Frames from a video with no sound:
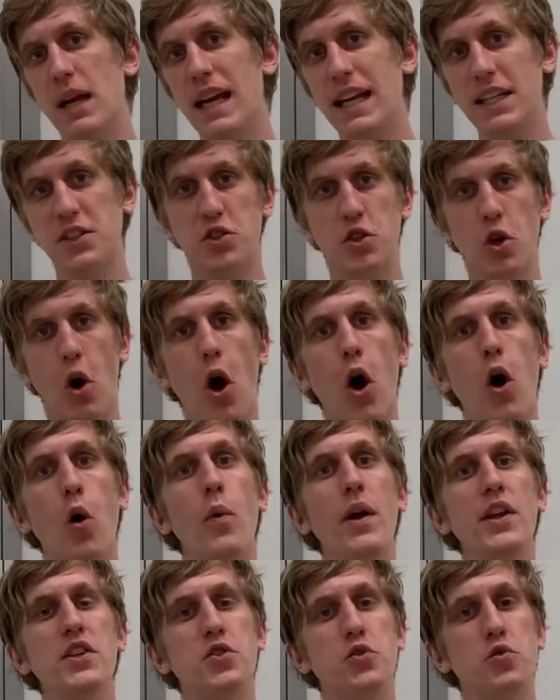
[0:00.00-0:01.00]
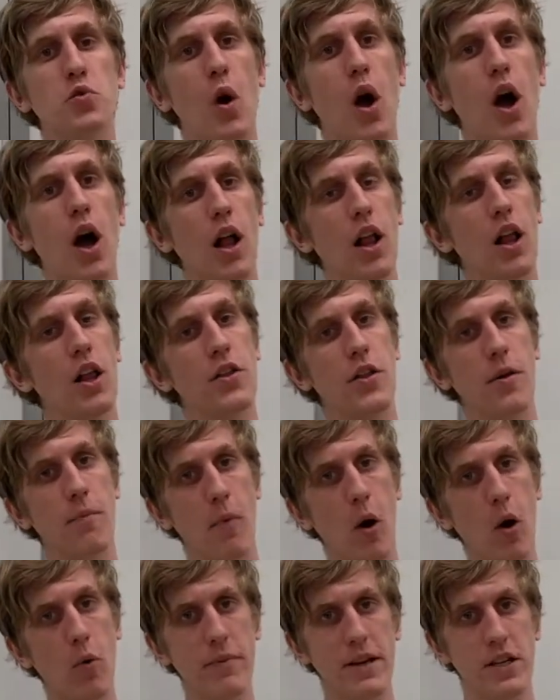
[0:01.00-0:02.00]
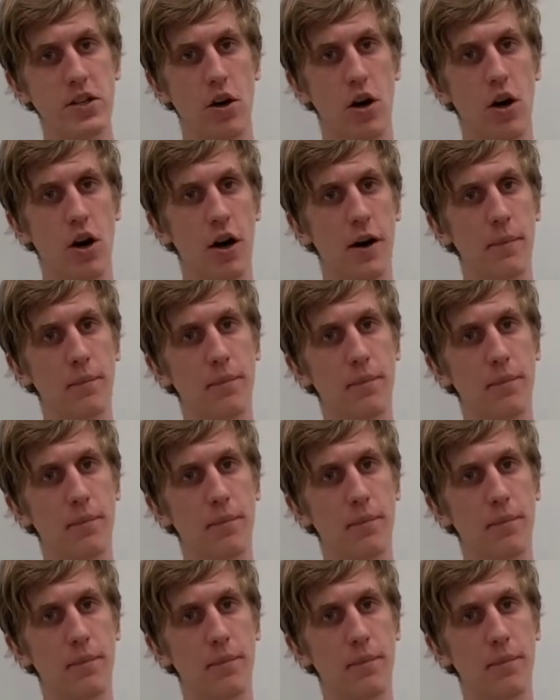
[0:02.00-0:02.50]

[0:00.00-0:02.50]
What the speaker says: is to always draw the moment arm.